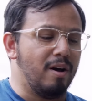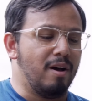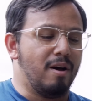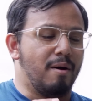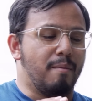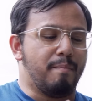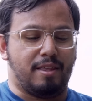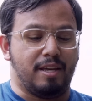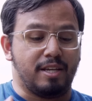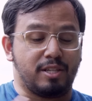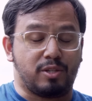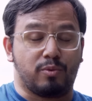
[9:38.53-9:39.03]

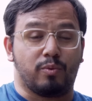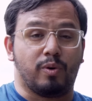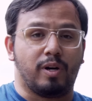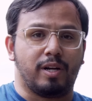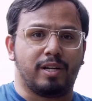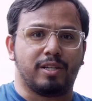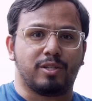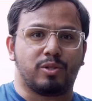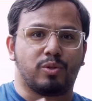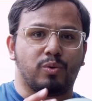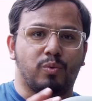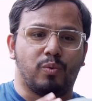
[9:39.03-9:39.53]
This one
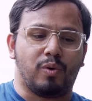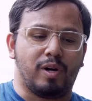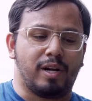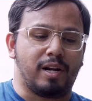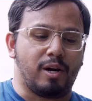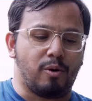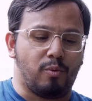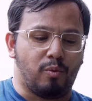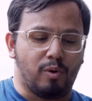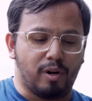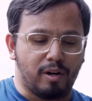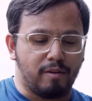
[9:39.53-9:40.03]
is the one
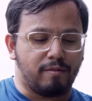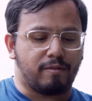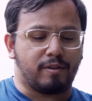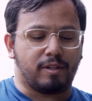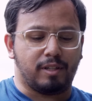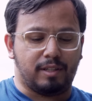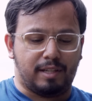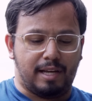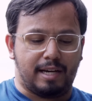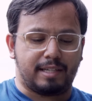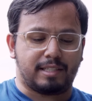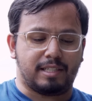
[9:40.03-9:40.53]
I would have
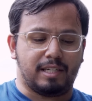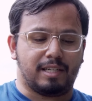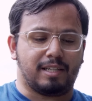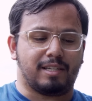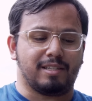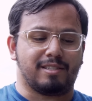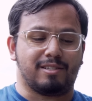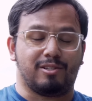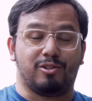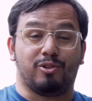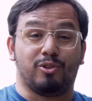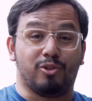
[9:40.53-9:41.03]
collected
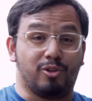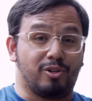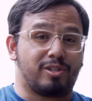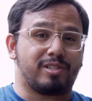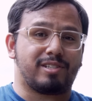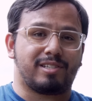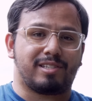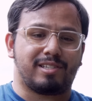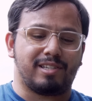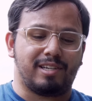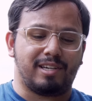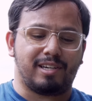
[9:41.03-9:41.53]
because it
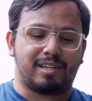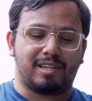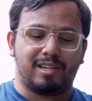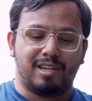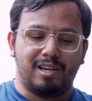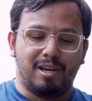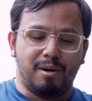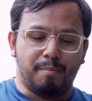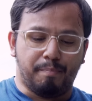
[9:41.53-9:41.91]
looked sick,